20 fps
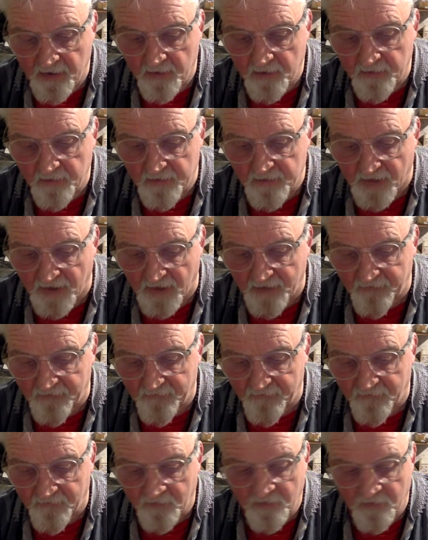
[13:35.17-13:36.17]

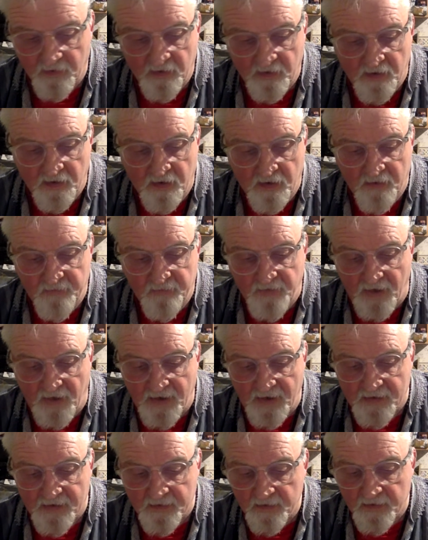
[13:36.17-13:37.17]
dash,
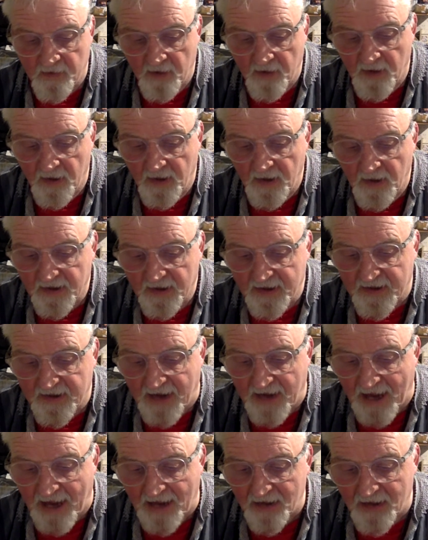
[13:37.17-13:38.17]
then
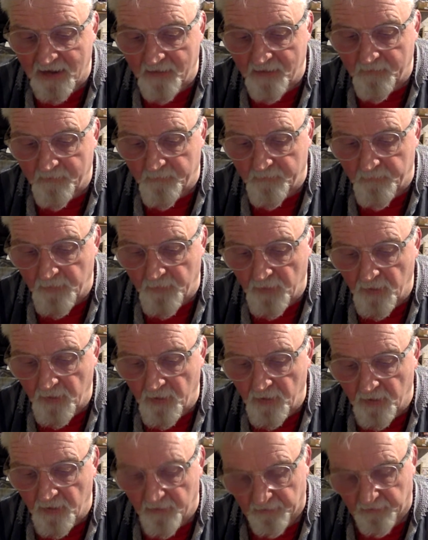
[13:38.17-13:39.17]

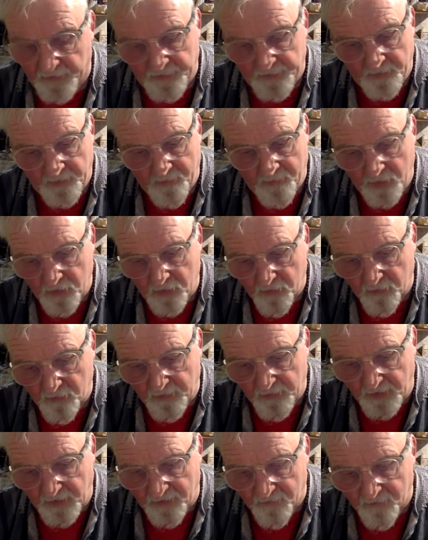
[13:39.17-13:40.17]
Calabura. Now, I got
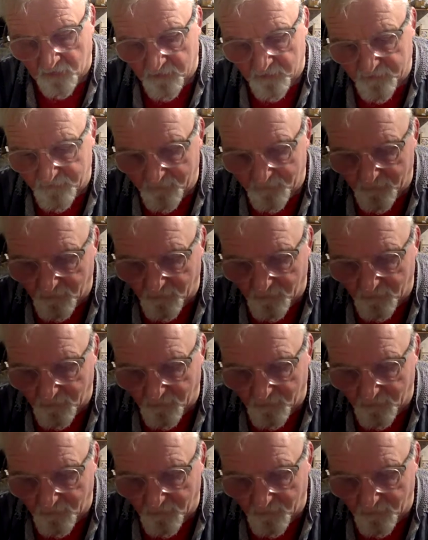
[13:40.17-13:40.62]
that wrong, so I